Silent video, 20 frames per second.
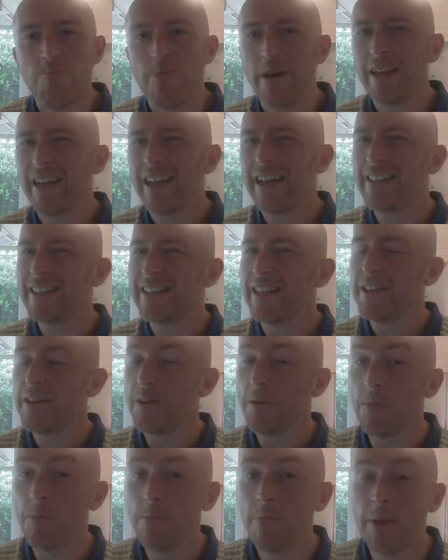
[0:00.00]
But it's an
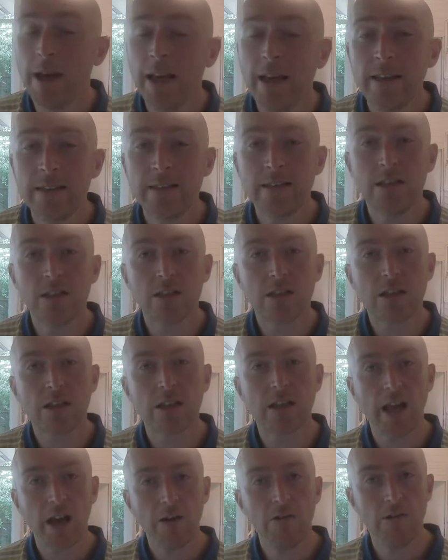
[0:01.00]
amazing
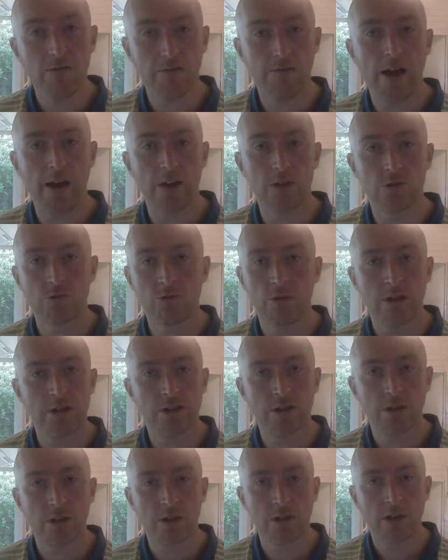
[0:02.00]
clarifying
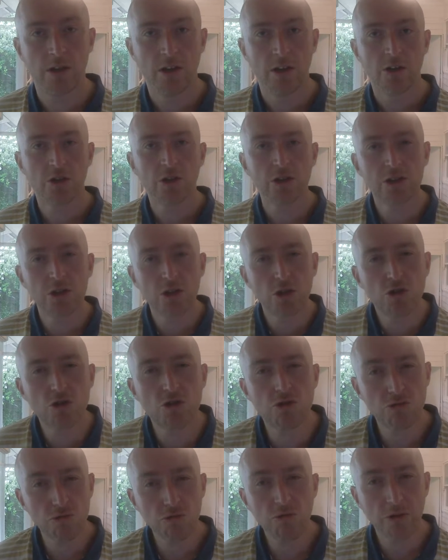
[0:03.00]
question. Because the
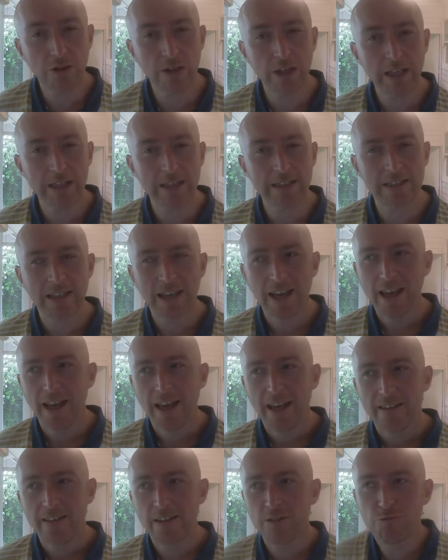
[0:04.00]
truth is
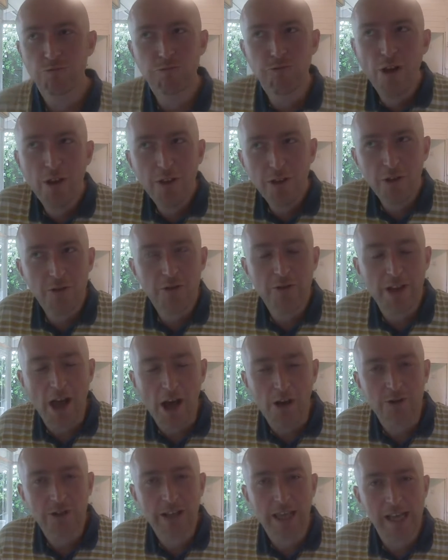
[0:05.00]
that with or
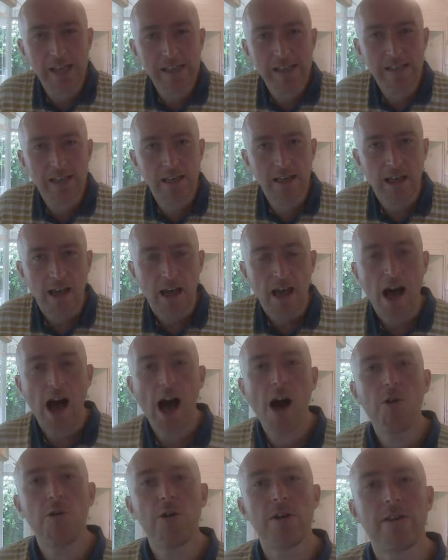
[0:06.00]
without cancer,
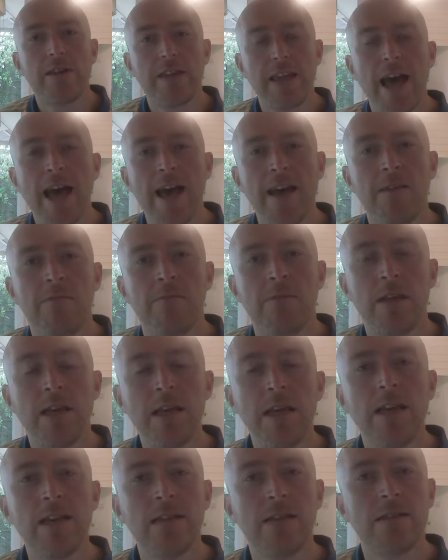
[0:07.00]
our time
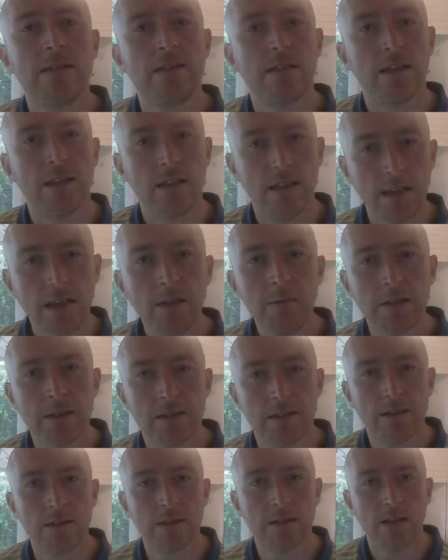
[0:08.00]
is
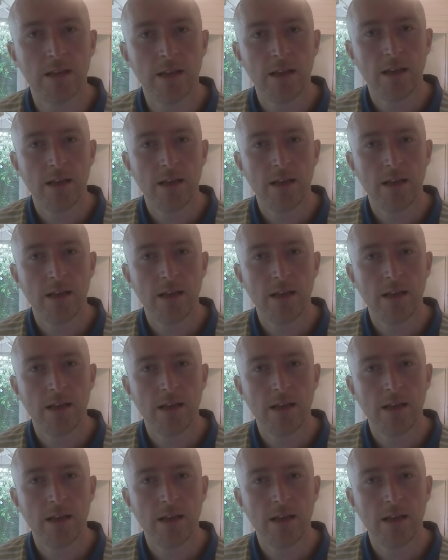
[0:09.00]
limited.